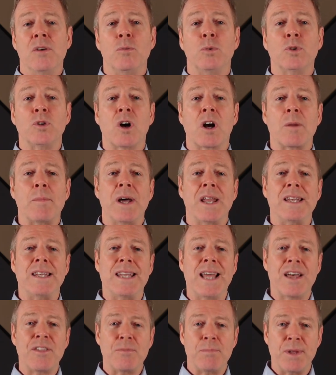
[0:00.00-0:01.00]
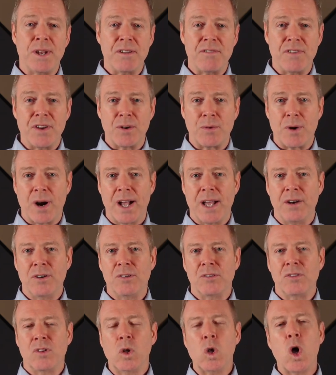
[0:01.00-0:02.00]
We'll talk about death benefit
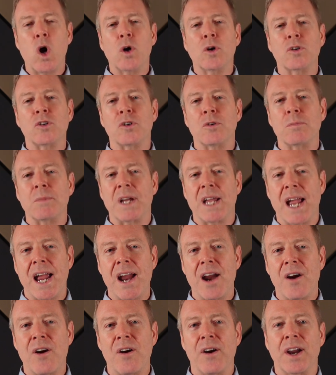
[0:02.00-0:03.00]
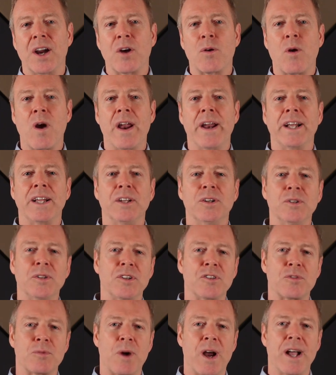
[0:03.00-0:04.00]
riders, long-term care and chronic
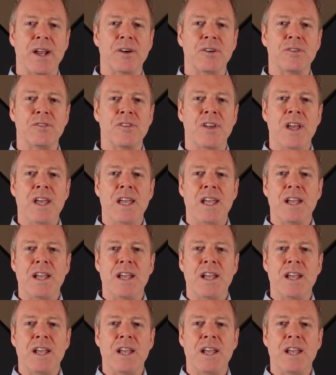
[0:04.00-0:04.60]
illness riders,